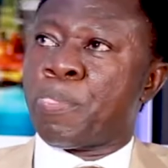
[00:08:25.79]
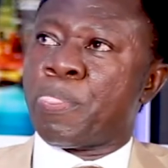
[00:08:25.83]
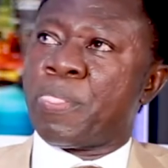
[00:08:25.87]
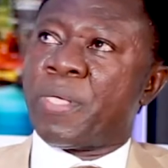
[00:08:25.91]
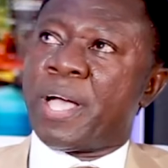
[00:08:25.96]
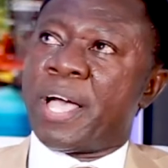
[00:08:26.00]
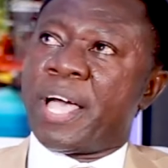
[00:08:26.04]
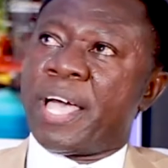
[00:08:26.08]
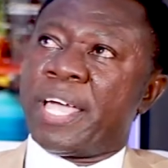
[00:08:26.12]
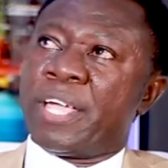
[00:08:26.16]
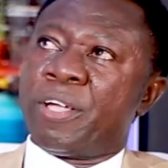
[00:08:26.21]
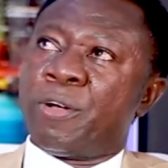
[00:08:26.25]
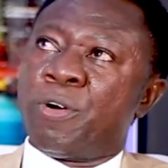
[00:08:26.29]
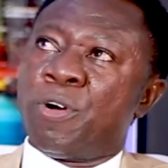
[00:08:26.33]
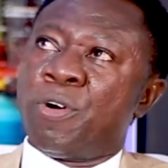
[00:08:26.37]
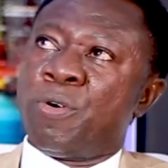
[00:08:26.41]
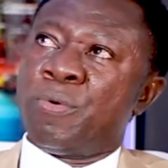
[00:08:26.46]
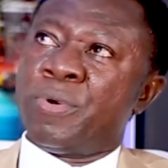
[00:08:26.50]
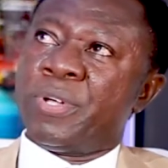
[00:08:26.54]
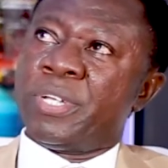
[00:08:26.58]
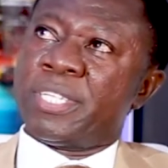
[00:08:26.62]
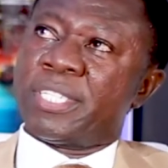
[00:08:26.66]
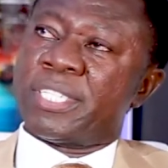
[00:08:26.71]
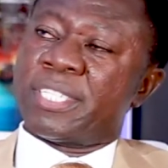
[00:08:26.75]
I
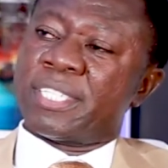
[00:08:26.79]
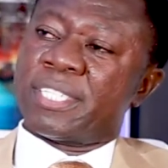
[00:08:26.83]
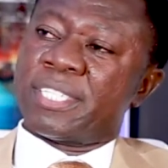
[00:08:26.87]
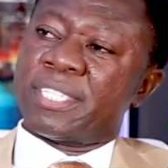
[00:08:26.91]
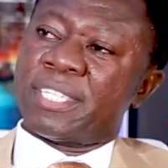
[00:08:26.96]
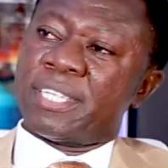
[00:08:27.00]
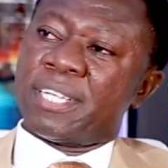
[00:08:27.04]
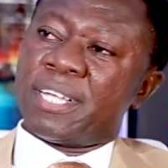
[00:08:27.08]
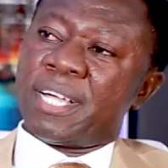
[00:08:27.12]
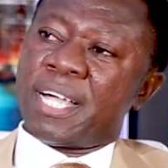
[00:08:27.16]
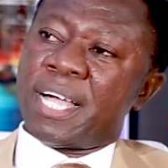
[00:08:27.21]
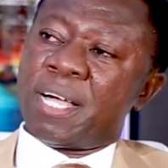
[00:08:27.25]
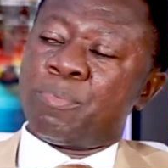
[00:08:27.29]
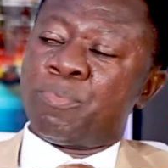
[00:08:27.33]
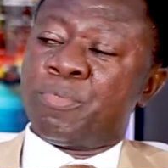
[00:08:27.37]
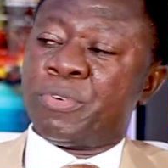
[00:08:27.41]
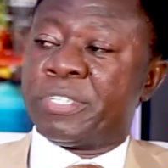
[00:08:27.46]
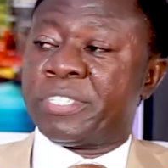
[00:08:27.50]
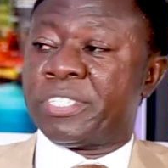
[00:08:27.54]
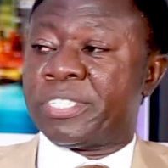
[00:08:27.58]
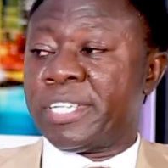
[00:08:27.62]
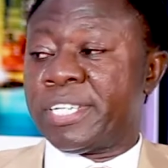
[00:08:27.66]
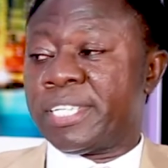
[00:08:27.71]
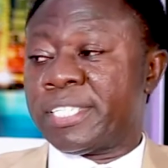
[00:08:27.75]
always
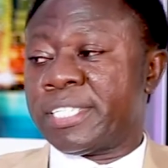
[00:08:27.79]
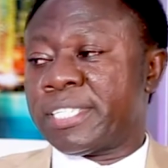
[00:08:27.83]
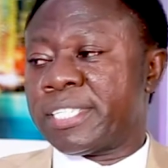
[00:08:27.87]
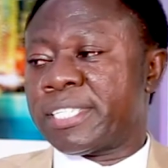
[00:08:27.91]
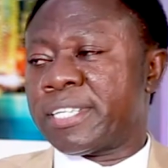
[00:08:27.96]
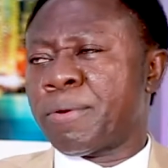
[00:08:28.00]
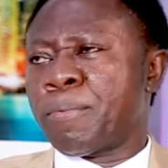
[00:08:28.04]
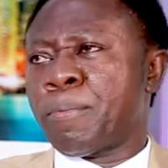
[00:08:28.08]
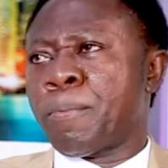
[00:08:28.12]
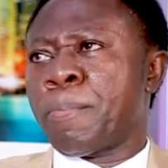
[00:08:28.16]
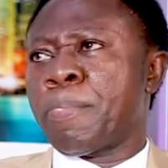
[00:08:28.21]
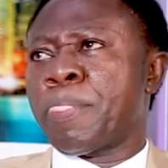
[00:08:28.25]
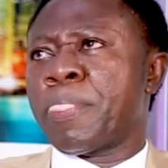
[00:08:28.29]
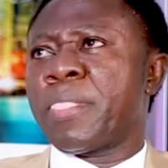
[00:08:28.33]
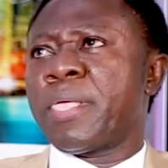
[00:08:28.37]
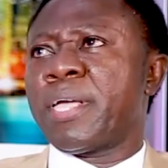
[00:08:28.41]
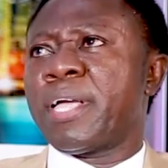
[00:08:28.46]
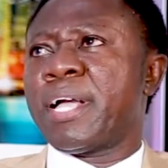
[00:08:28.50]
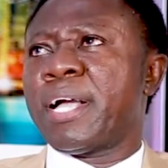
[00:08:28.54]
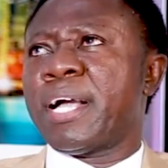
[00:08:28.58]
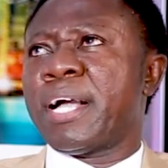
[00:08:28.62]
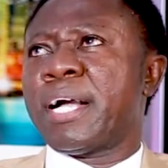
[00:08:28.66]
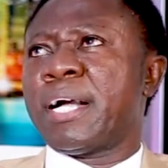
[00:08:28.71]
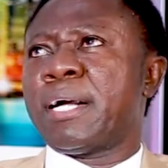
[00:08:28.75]
appreciate,
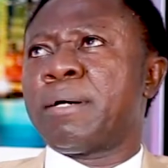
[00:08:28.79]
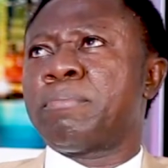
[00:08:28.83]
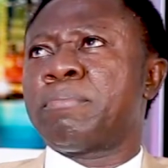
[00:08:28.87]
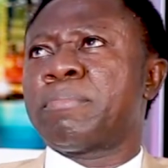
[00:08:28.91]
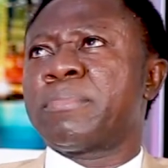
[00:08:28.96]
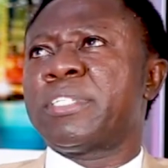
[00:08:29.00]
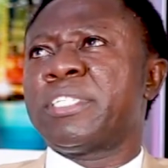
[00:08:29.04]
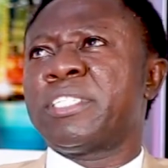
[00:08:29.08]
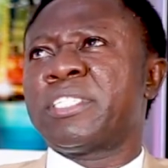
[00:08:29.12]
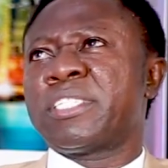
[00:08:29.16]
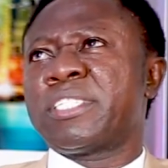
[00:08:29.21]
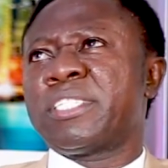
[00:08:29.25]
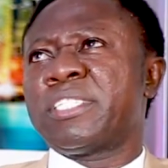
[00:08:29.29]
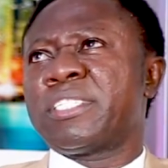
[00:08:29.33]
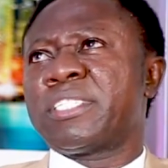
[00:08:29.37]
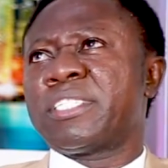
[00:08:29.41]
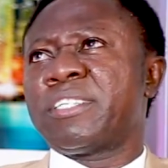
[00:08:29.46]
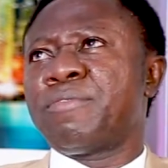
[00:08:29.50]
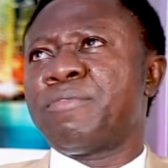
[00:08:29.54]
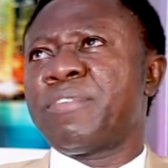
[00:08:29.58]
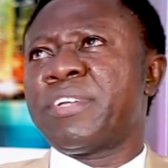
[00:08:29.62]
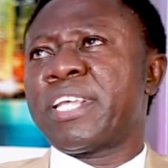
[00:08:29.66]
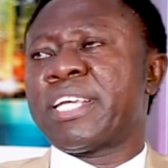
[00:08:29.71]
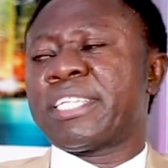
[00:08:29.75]
um, it's, it's
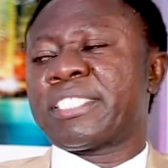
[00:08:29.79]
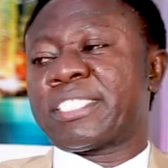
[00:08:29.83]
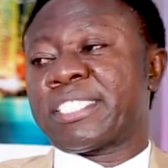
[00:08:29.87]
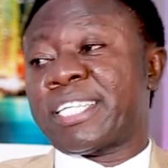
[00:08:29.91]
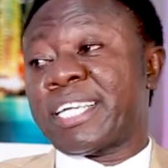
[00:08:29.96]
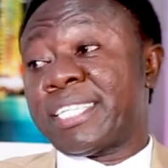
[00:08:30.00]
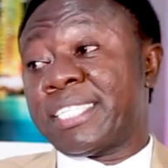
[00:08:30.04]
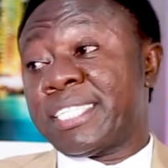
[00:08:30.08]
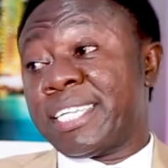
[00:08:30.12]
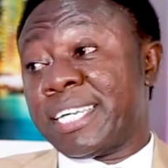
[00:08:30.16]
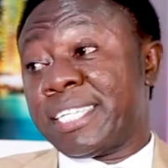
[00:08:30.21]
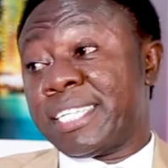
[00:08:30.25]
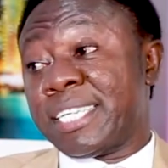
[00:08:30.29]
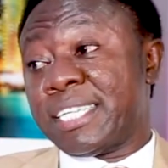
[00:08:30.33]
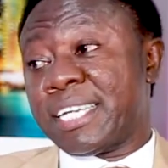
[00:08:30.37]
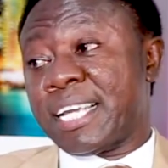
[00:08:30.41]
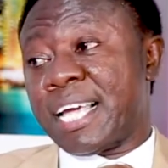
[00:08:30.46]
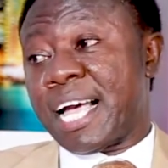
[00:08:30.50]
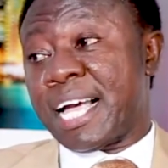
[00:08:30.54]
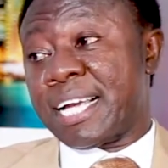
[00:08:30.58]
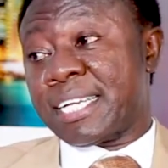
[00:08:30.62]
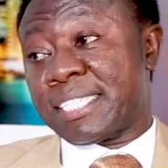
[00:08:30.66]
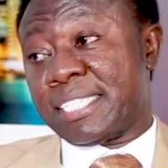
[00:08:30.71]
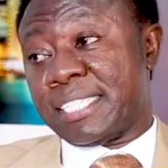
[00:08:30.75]
even extended
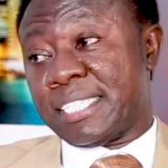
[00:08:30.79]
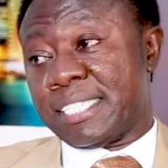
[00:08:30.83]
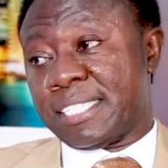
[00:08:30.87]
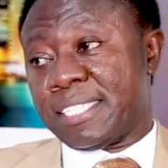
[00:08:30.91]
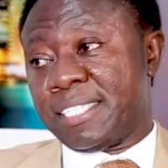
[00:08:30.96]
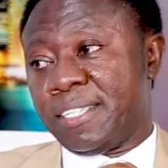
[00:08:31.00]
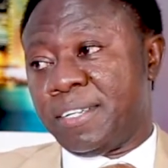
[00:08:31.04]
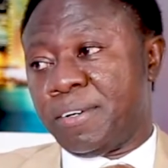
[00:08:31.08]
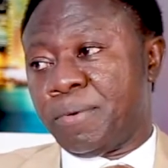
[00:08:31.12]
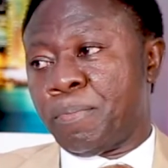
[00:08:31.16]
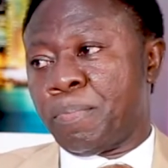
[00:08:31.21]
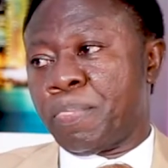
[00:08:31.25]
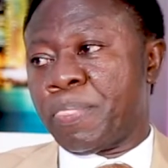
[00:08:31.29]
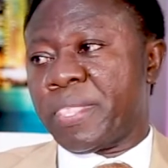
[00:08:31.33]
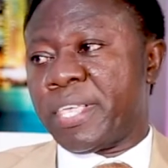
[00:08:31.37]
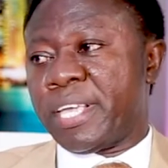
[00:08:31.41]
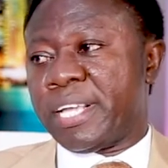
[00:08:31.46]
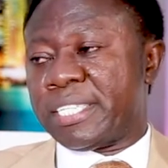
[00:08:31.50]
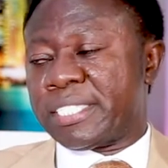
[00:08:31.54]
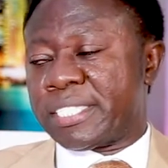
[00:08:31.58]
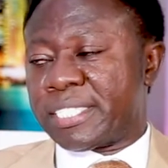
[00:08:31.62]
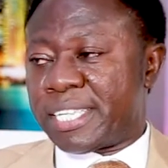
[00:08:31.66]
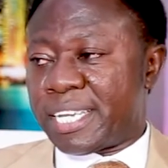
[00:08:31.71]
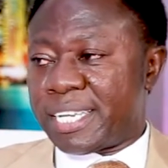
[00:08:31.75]
uncle,
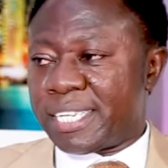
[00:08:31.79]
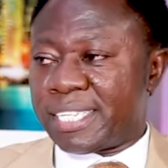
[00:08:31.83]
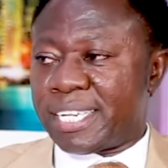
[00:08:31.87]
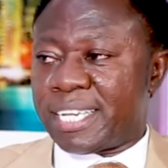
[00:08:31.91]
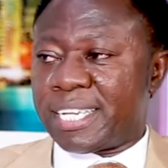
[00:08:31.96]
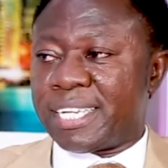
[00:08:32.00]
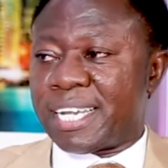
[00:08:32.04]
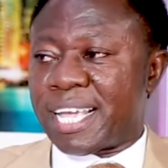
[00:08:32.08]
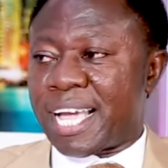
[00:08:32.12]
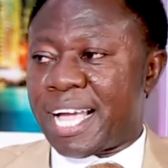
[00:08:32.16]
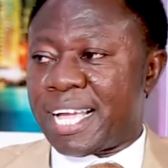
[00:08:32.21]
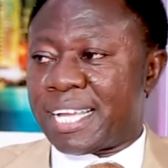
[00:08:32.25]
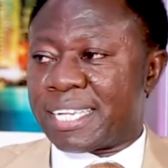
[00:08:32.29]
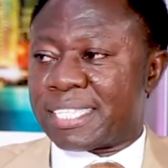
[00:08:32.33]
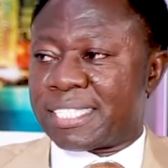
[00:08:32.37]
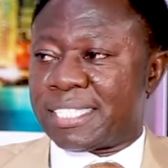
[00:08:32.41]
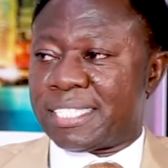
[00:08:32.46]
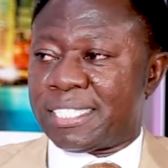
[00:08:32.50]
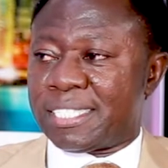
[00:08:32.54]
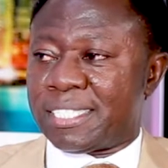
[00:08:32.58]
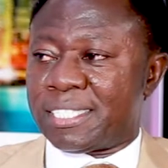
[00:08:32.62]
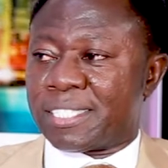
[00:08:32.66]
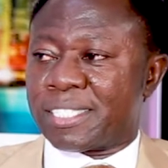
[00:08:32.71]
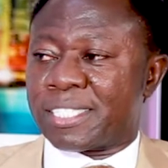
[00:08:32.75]
extended
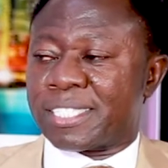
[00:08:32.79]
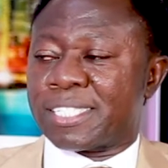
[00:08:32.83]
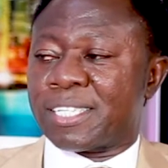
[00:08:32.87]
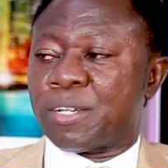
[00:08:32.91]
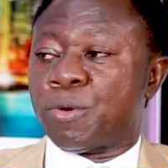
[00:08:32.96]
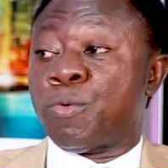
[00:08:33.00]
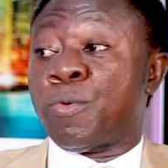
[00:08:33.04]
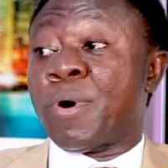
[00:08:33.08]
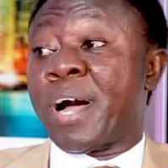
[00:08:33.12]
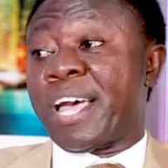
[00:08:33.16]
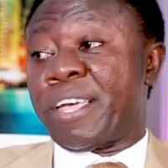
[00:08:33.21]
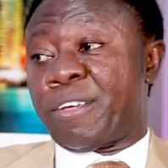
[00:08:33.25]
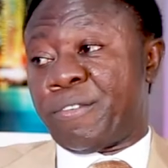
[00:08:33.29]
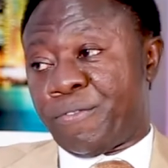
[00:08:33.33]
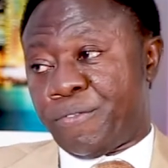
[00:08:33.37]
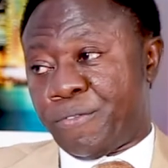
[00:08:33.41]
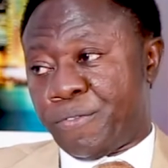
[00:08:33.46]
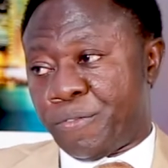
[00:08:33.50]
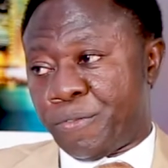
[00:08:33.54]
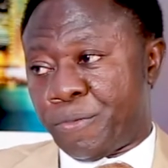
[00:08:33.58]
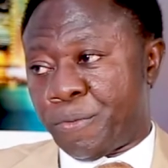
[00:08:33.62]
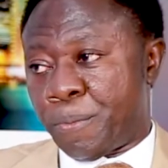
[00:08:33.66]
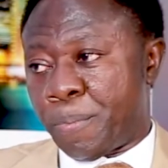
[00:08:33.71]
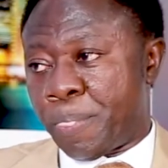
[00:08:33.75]
uncle's wife